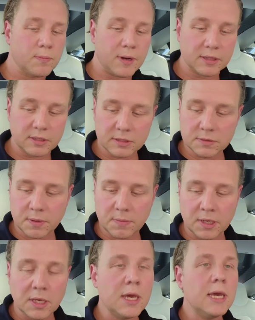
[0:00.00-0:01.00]
about in
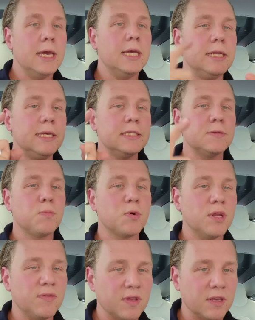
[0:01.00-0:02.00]
swimming. It is
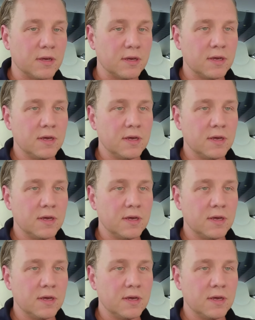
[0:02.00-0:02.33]
breathing.